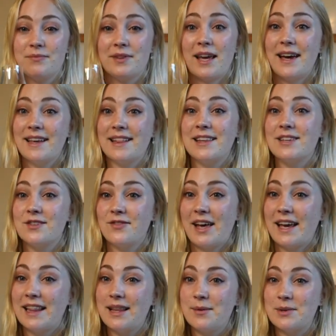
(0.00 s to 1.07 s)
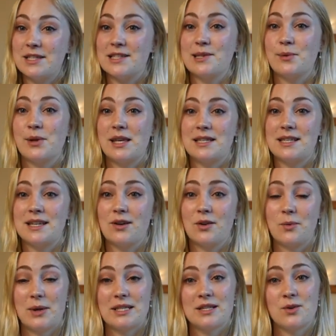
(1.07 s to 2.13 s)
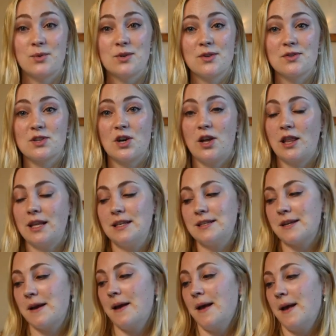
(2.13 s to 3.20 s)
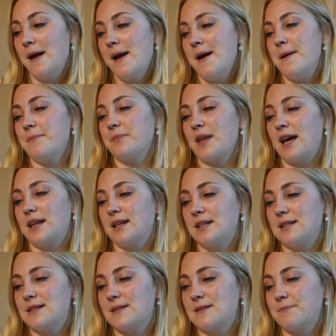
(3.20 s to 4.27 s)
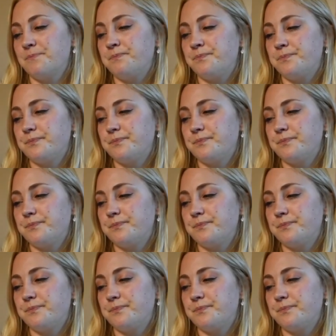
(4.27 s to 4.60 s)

the island of Islay, which is located here on the west coast of Scotland. And it's,